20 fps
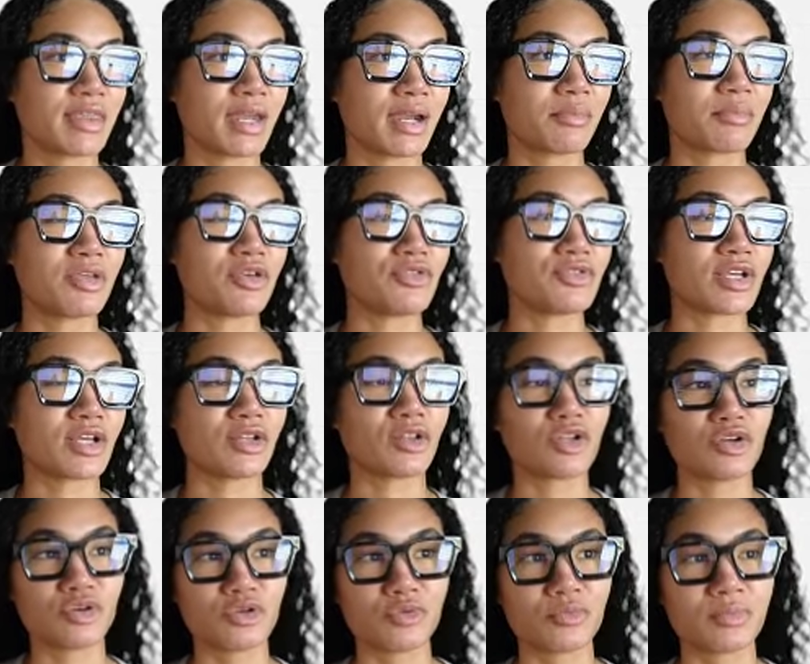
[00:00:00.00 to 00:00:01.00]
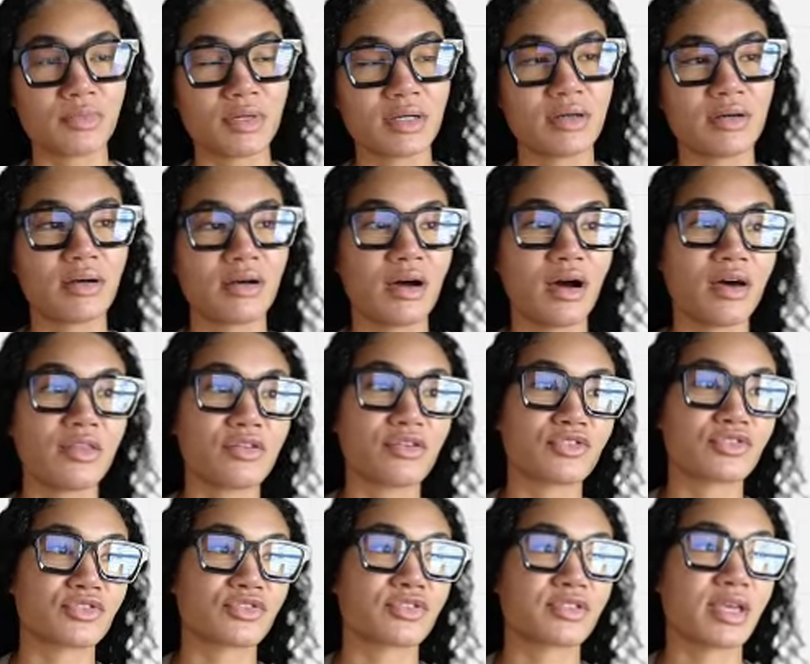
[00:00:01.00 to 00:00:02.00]
I'm using Loom, others
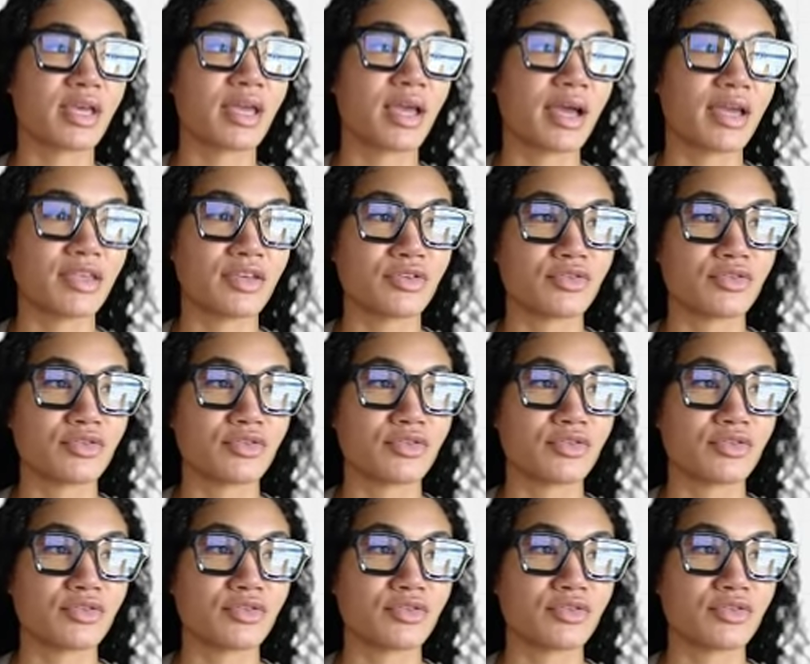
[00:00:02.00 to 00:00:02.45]
are saying I use